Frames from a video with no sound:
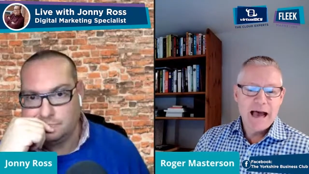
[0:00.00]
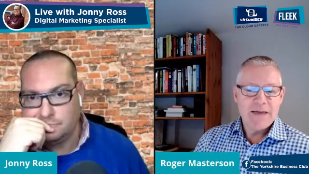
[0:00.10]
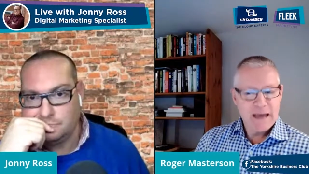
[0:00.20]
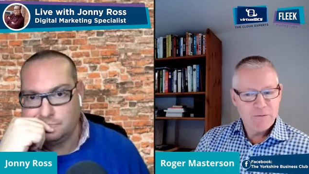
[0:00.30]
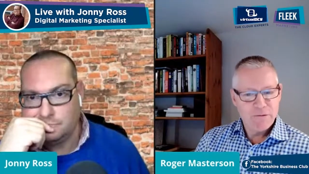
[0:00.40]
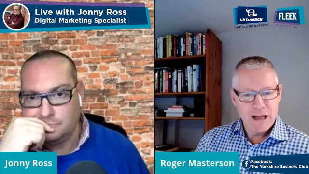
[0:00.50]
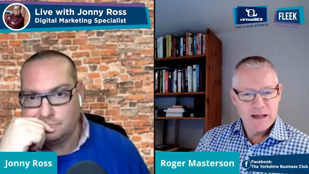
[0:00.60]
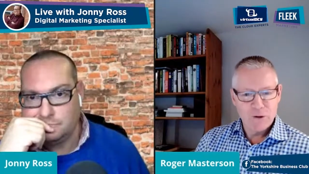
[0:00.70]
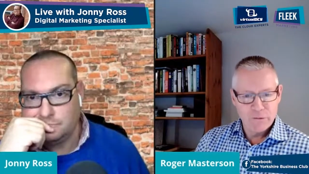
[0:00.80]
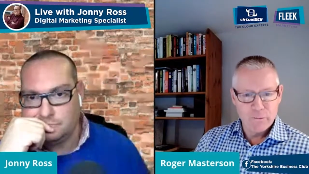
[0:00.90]
Speaker 1: and then
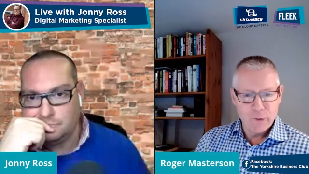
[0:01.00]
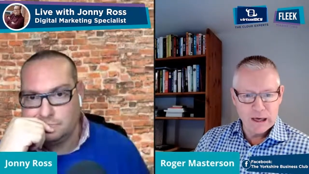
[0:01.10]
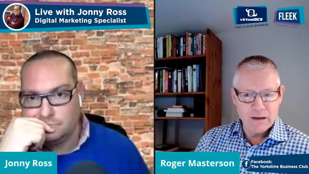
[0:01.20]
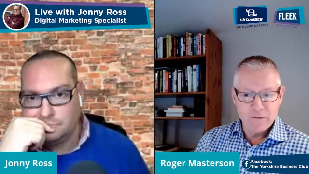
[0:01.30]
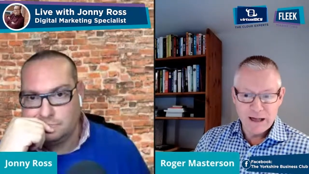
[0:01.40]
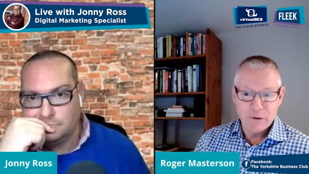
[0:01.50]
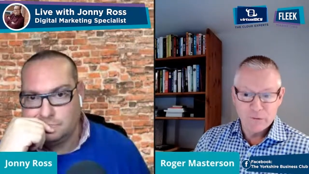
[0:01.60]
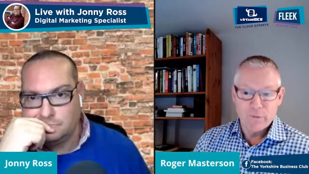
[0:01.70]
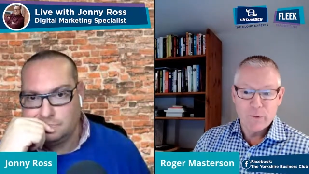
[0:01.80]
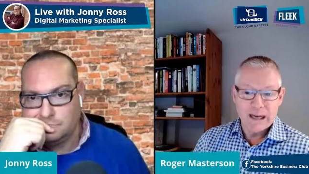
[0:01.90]
value for money. And value
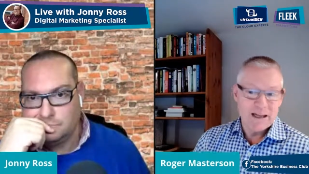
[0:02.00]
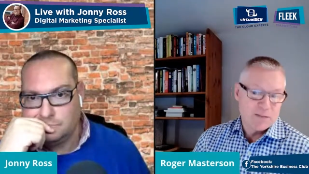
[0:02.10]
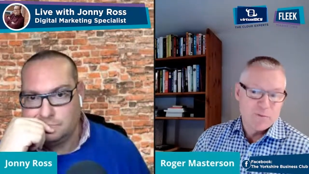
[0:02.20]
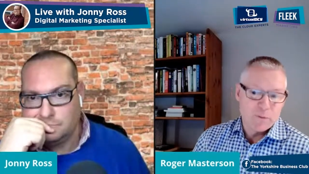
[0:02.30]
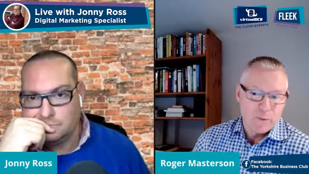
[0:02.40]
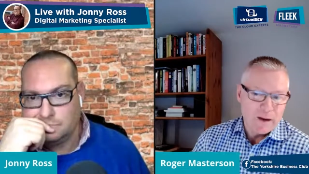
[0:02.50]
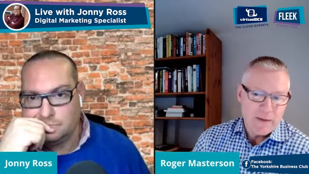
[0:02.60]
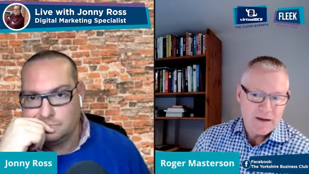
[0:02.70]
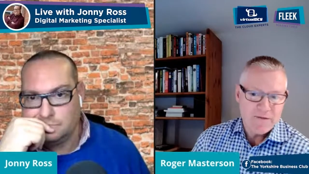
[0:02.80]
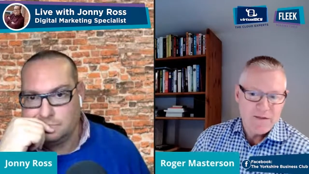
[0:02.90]
for money is probably
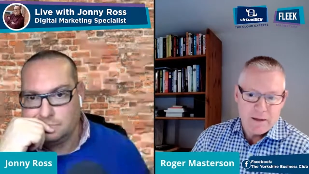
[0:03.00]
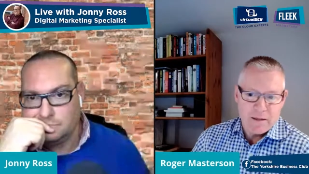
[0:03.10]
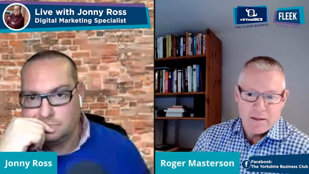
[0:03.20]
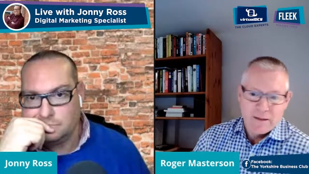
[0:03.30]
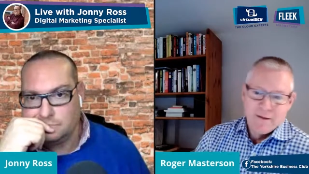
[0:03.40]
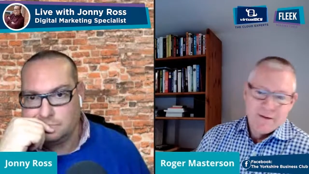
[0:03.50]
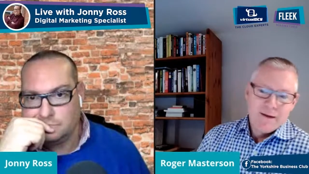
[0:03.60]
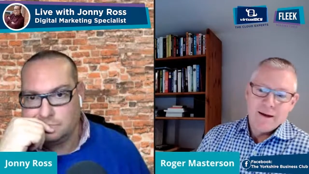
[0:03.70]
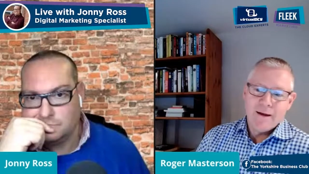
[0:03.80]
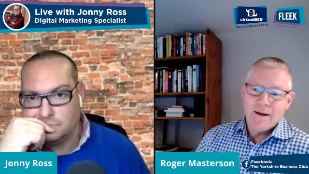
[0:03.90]
my fifth
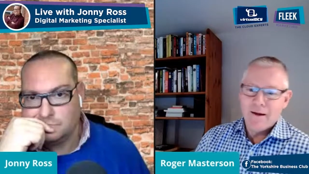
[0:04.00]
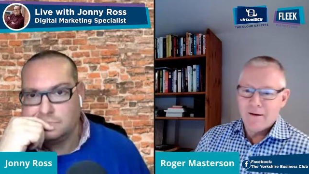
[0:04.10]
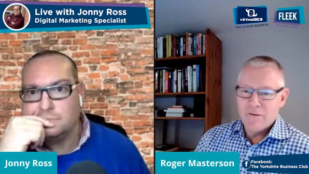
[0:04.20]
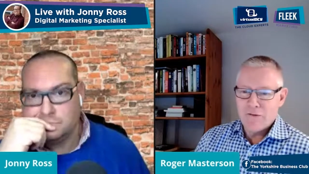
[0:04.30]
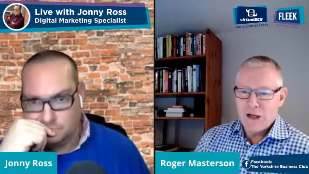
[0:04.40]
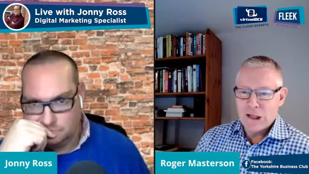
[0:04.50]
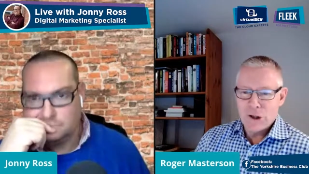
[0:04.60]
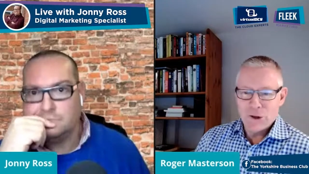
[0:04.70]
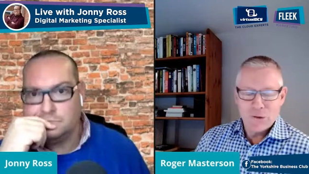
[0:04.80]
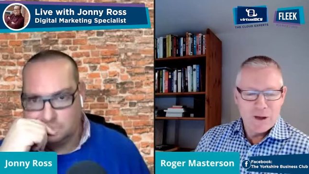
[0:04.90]
uh,
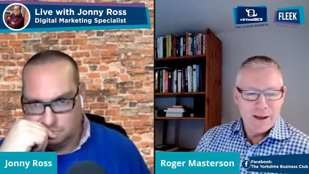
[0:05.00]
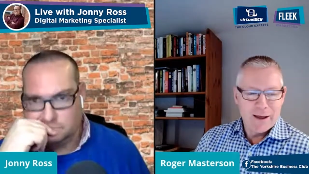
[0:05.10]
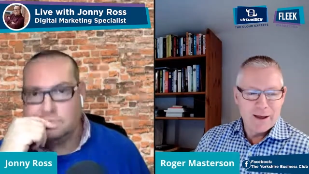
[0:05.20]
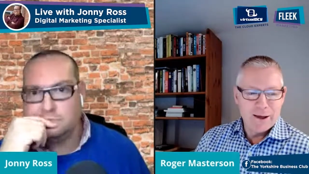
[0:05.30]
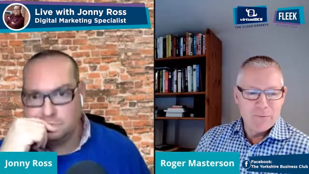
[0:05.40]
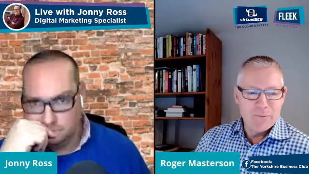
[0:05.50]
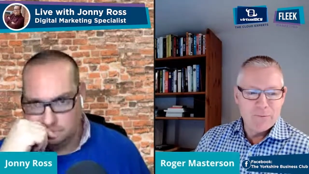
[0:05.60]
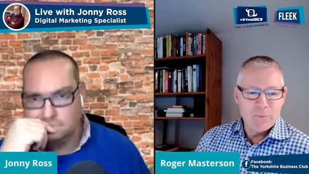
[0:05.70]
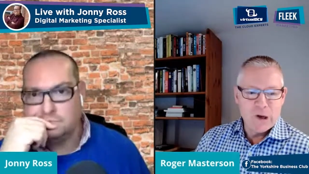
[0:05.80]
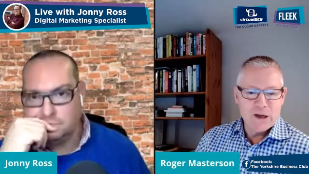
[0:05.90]
value.
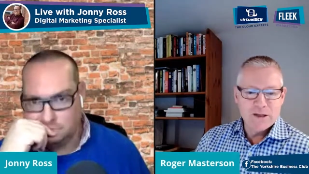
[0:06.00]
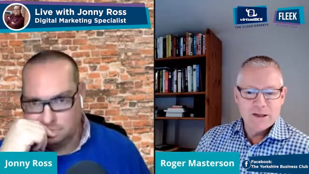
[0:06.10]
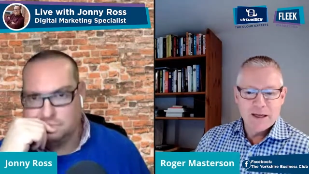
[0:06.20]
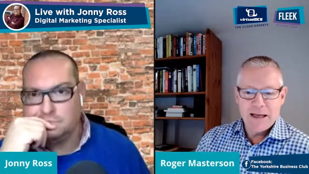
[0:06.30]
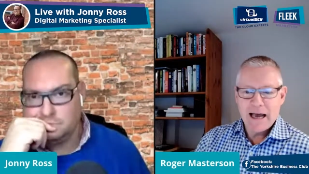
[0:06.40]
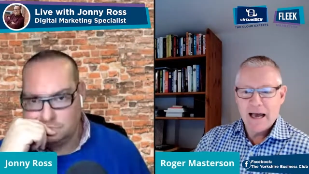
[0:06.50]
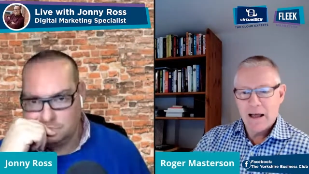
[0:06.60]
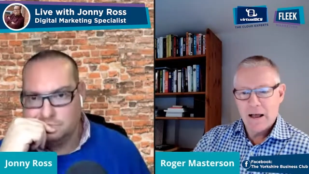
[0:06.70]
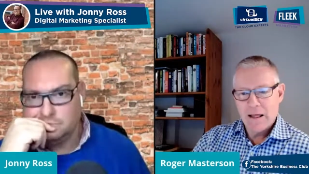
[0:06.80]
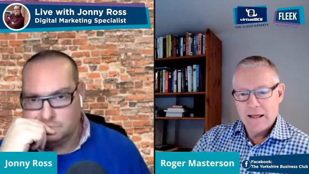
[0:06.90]
Um, but yeah,
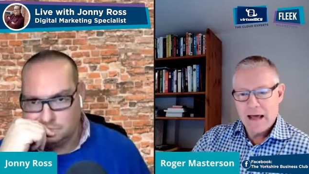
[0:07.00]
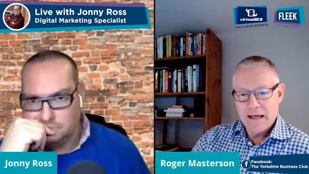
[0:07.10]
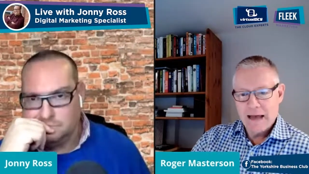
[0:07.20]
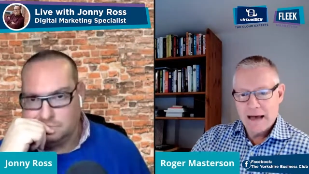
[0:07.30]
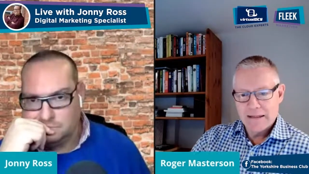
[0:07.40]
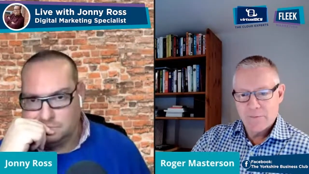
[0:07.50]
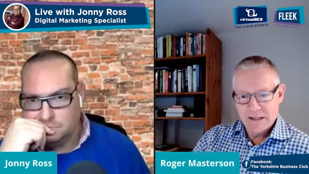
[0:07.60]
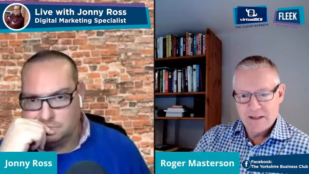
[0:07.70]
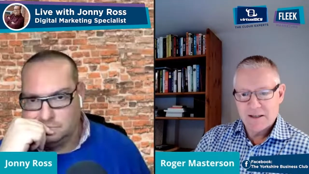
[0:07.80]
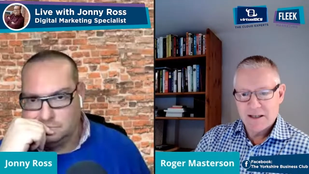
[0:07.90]
that that's the
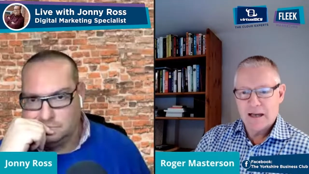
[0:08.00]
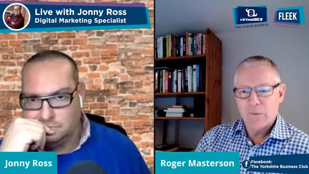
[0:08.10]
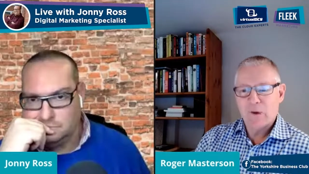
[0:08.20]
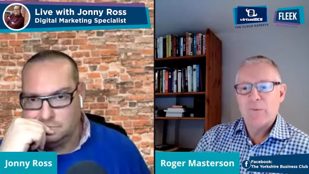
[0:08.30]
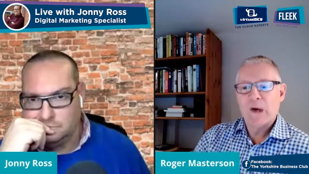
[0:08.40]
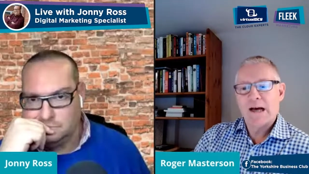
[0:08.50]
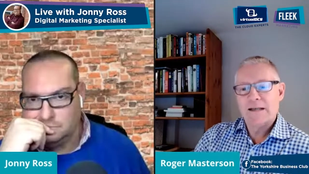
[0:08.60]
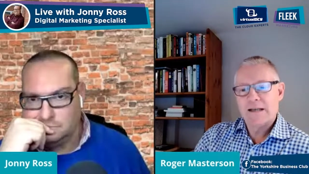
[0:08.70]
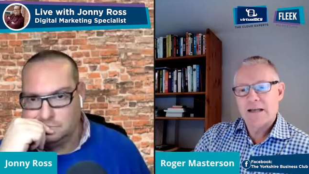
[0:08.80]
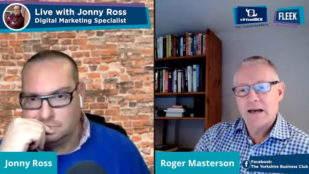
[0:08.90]
business element. But
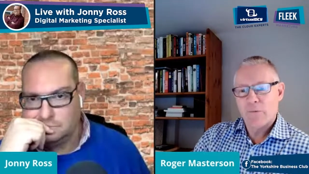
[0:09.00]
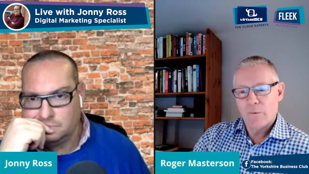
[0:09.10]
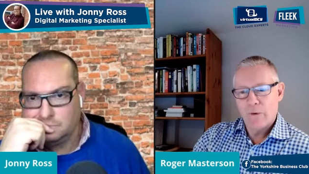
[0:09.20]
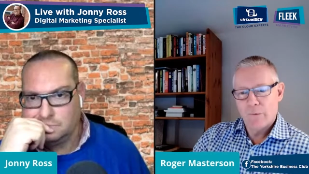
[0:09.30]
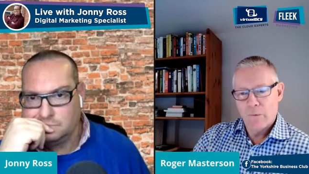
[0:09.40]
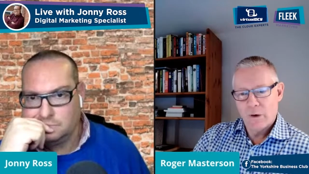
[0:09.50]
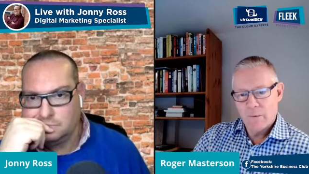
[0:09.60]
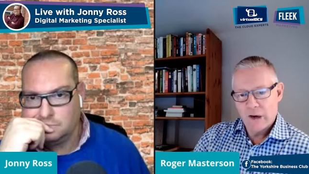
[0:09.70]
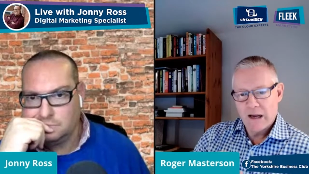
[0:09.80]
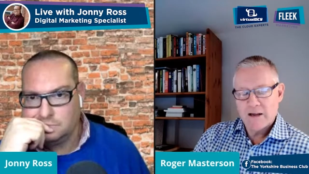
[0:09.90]
as I say, when we when I
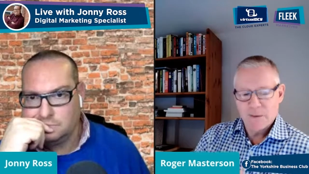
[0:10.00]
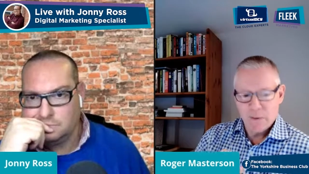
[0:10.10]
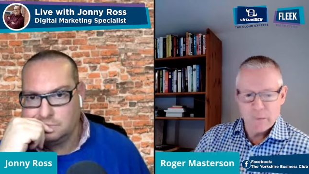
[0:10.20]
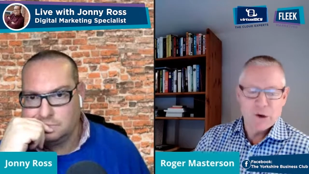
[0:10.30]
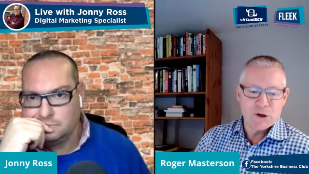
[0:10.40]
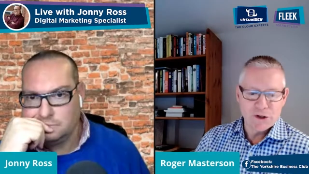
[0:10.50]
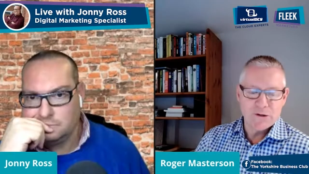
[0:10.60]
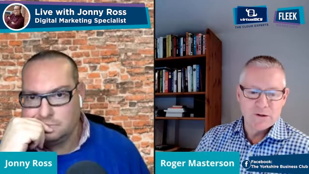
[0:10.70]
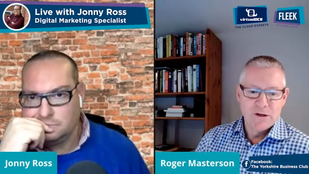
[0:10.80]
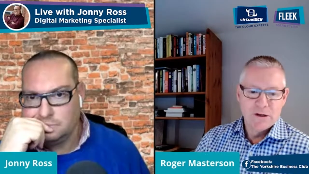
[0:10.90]
bring it into my
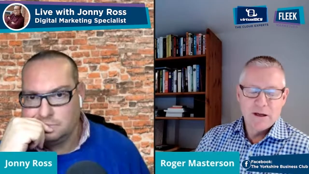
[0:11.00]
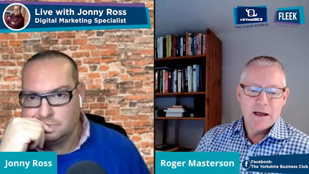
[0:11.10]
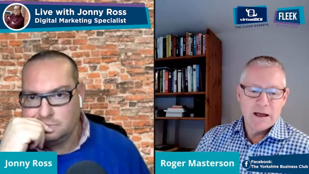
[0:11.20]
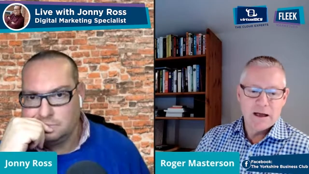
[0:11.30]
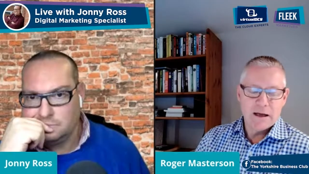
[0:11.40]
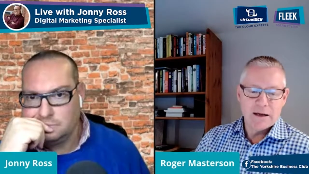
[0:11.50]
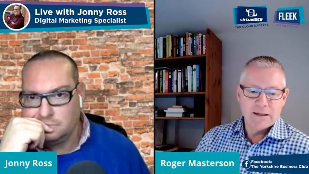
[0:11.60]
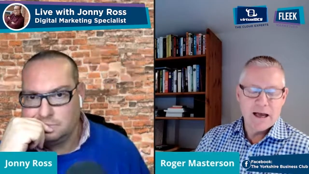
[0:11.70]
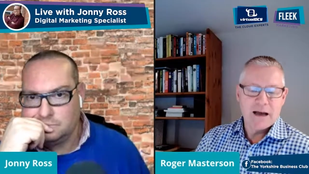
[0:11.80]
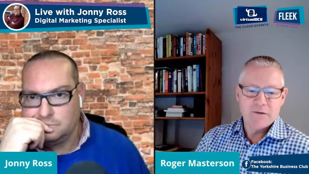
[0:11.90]
personal uh,
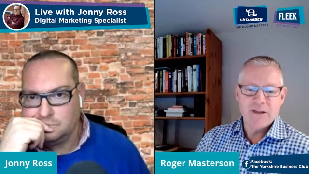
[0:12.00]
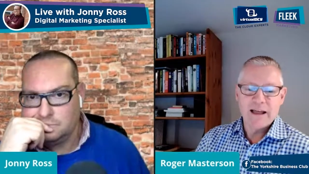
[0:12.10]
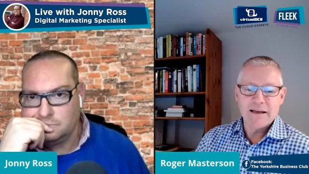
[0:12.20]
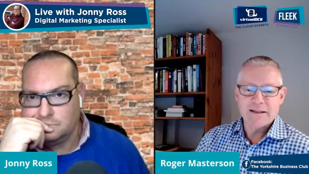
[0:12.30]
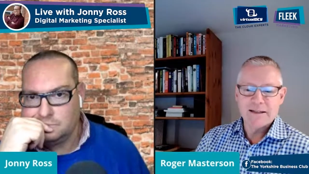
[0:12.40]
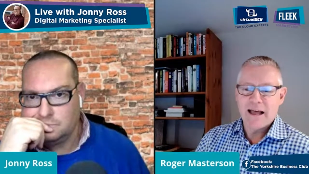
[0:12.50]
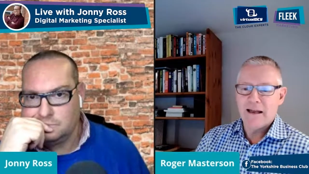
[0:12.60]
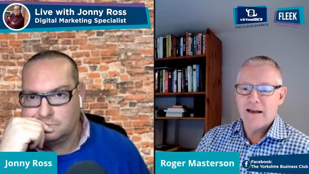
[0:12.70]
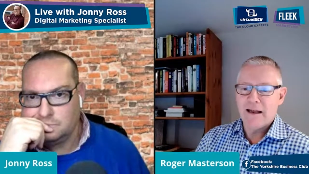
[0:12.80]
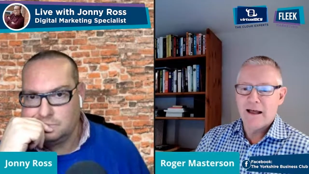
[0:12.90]
side of things, then